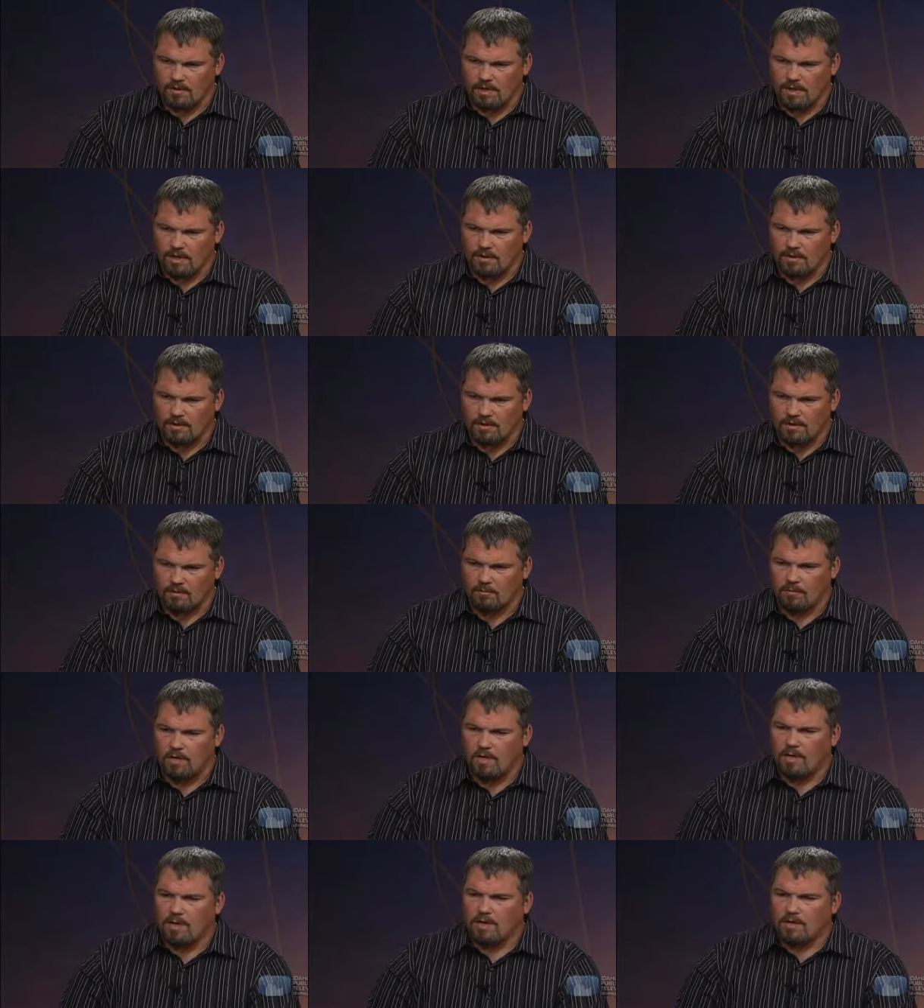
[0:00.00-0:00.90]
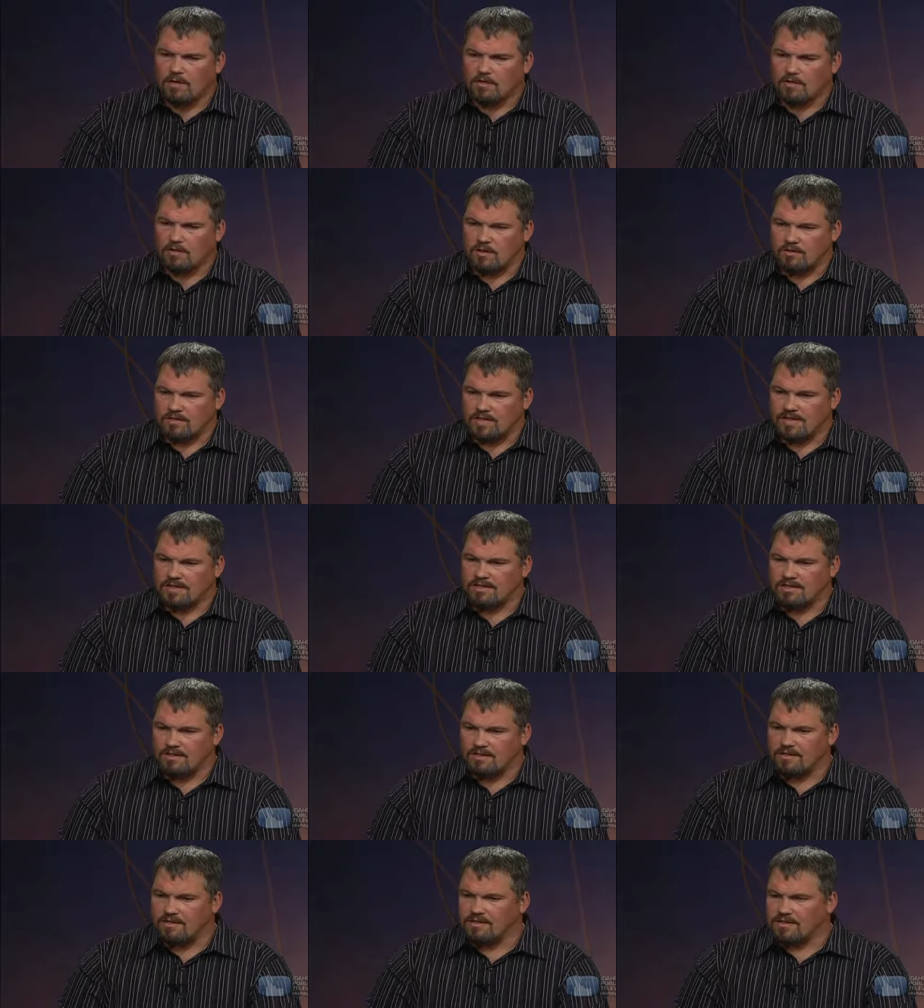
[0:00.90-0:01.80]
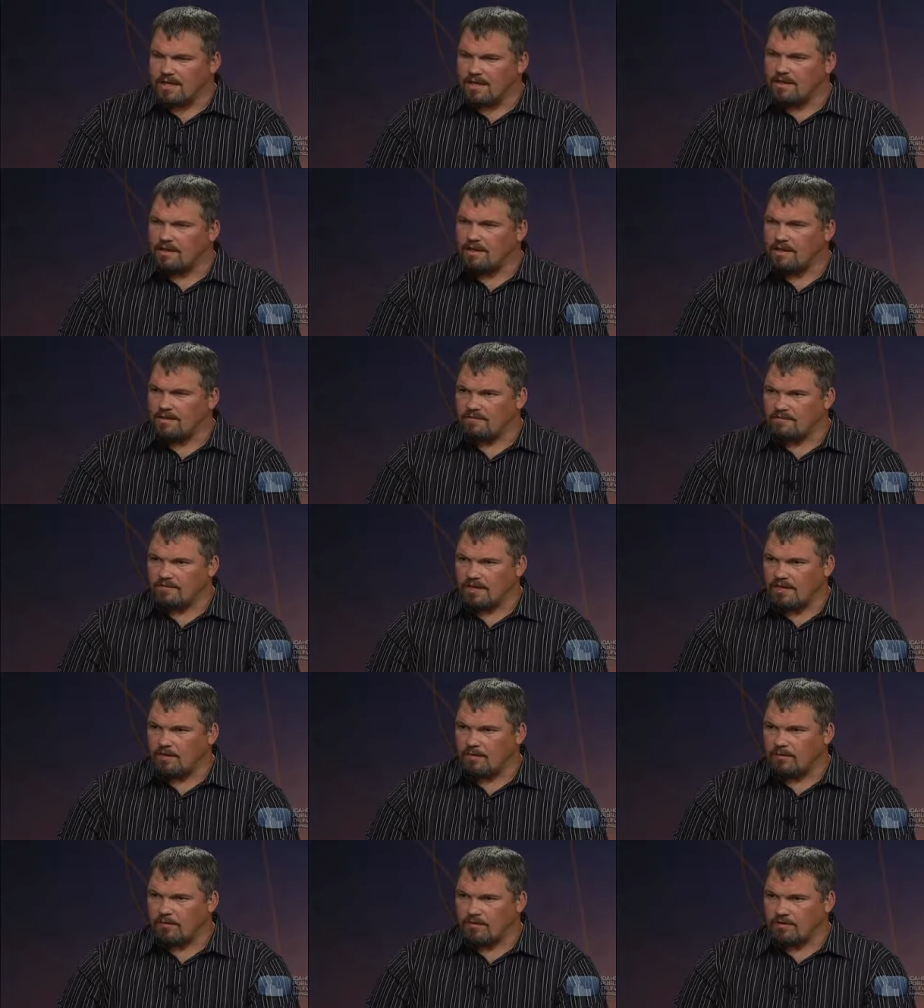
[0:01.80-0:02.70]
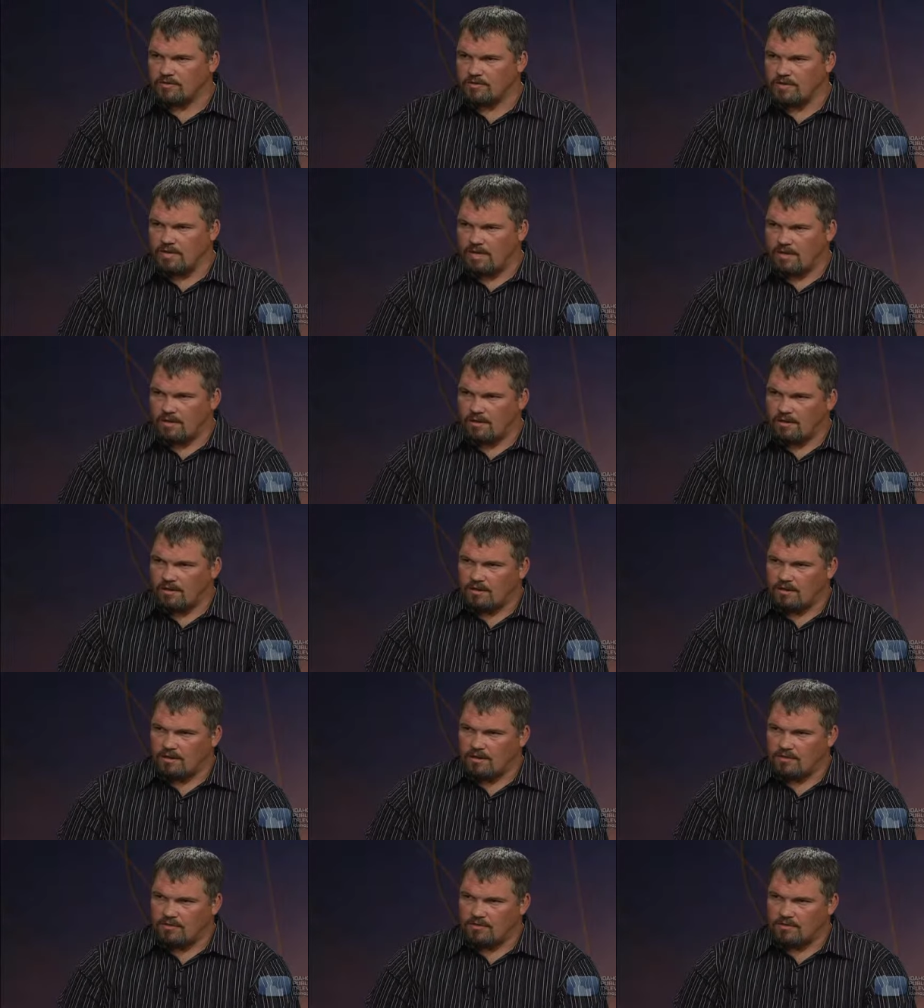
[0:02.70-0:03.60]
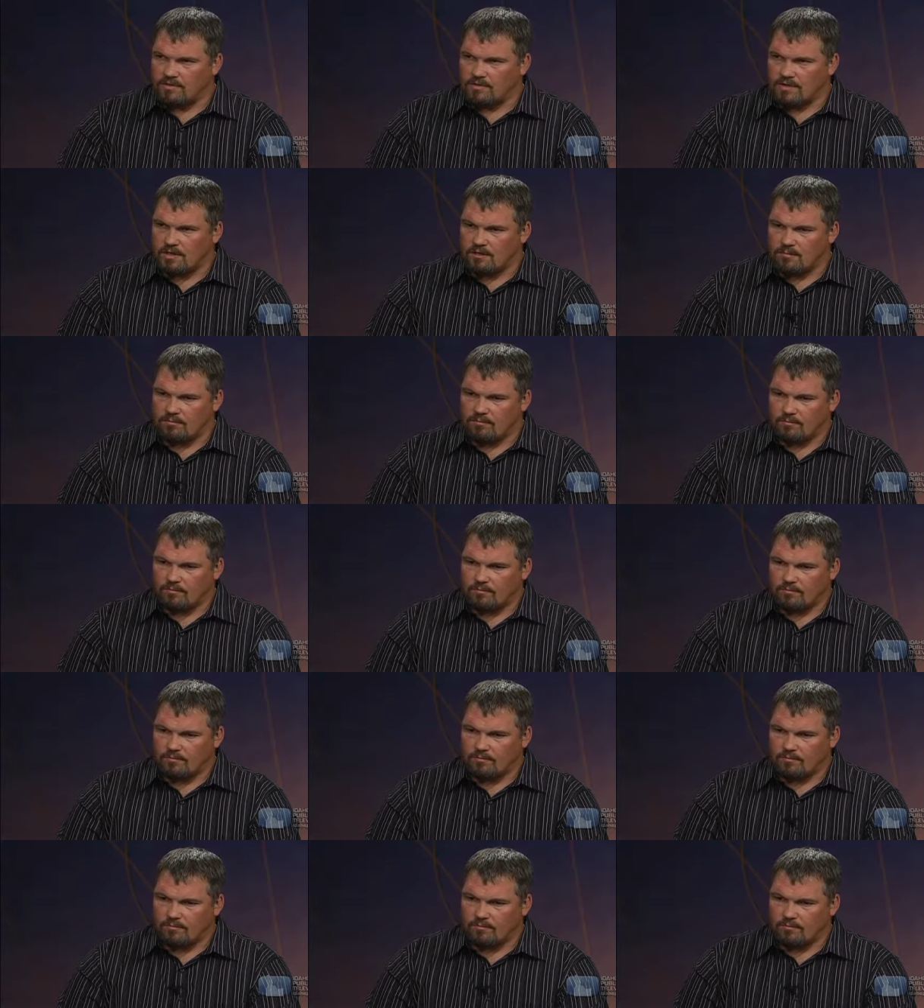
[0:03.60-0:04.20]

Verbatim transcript: And um, so I was actually on the sideline of Sacramento State, and there was, um,